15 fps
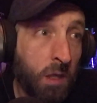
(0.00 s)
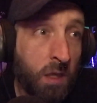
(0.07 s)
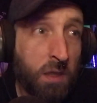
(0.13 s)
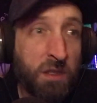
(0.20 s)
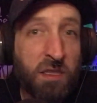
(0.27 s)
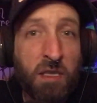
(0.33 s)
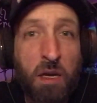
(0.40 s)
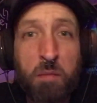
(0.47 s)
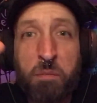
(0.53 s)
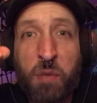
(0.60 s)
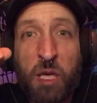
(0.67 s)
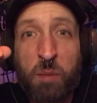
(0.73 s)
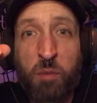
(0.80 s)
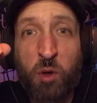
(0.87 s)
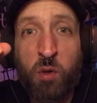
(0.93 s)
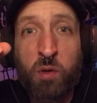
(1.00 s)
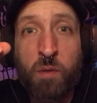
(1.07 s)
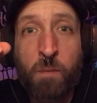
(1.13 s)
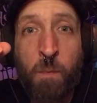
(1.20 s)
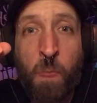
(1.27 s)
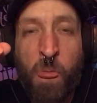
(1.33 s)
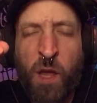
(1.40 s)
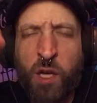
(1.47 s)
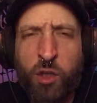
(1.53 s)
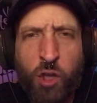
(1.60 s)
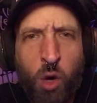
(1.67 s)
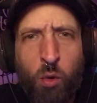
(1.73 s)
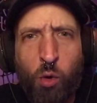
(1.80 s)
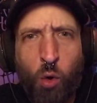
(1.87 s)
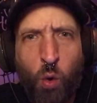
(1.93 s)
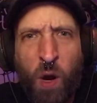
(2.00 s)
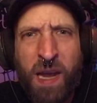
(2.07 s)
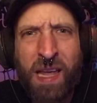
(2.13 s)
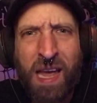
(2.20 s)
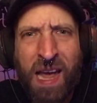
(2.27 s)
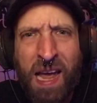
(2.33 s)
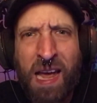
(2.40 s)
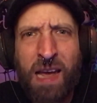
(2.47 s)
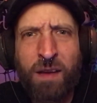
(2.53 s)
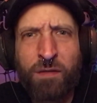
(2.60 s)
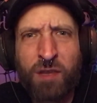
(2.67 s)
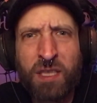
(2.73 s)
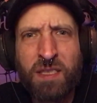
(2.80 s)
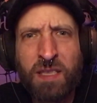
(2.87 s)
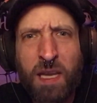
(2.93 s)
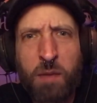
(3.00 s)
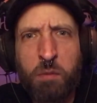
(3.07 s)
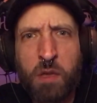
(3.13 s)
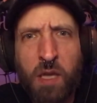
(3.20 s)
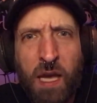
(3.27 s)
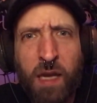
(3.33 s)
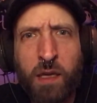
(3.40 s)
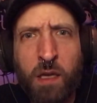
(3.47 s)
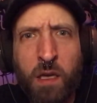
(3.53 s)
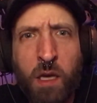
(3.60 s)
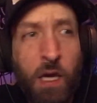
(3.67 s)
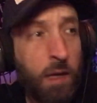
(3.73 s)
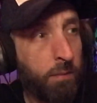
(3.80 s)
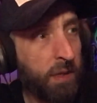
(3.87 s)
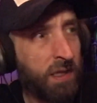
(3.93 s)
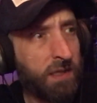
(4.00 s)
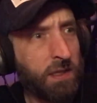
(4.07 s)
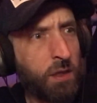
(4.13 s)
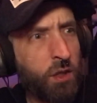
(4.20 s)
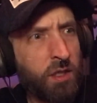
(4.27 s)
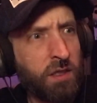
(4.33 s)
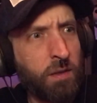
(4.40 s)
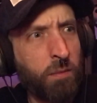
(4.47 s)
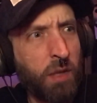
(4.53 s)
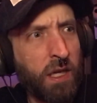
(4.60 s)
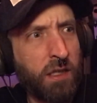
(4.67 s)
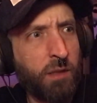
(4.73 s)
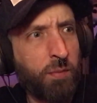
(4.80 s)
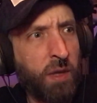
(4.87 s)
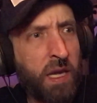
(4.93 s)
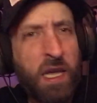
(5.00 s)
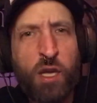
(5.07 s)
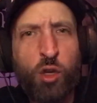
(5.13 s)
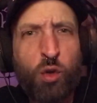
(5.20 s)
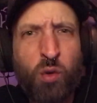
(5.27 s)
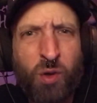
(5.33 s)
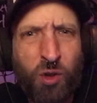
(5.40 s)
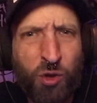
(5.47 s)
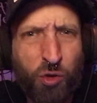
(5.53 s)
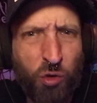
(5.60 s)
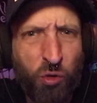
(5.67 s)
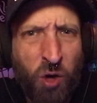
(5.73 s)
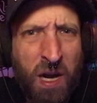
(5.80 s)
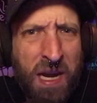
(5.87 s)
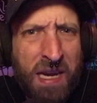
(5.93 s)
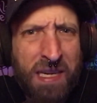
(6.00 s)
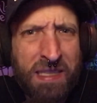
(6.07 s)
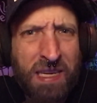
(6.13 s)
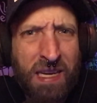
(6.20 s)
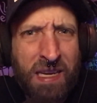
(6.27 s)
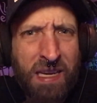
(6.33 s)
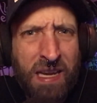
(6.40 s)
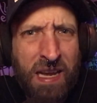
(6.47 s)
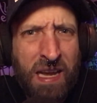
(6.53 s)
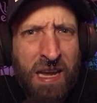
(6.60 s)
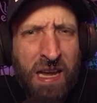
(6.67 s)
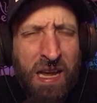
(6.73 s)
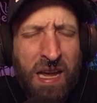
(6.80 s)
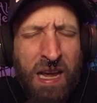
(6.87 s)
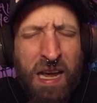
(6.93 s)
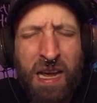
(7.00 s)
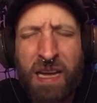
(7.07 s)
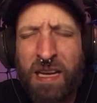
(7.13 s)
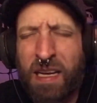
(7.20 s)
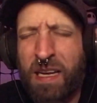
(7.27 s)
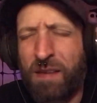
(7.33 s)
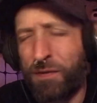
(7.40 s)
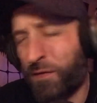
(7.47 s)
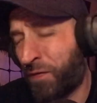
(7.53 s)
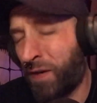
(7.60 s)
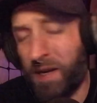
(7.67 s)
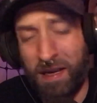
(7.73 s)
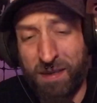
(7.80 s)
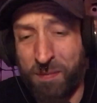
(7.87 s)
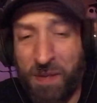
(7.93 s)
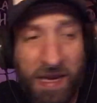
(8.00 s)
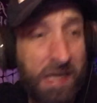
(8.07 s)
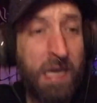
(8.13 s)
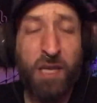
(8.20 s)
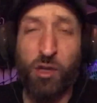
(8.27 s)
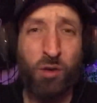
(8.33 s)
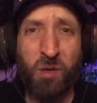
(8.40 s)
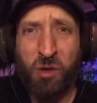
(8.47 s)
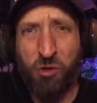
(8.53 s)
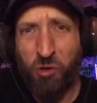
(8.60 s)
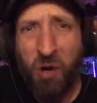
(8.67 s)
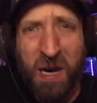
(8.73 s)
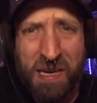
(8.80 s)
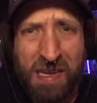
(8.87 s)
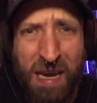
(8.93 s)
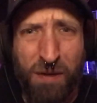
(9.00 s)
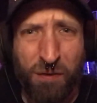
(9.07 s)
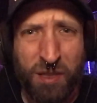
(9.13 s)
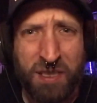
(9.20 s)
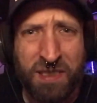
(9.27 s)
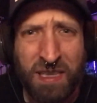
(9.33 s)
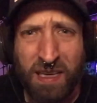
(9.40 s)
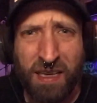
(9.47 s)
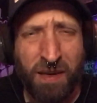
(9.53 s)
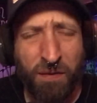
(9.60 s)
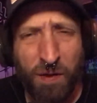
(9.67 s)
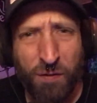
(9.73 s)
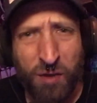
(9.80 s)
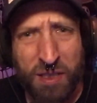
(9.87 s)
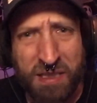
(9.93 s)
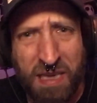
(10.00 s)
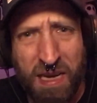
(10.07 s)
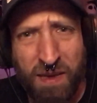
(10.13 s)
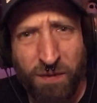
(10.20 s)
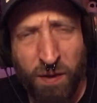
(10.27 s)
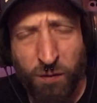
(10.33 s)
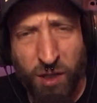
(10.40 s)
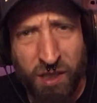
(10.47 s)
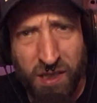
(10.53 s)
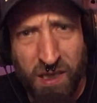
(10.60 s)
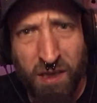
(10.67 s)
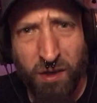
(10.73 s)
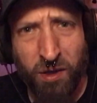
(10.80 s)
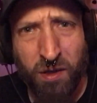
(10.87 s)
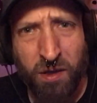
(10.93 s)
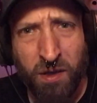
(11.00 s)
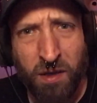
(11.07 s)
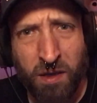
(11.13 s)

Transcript: Some people don't quite have the same luck, because there is some luck to play. You can grind. Fuck, man. You can grind every second of every day of every year.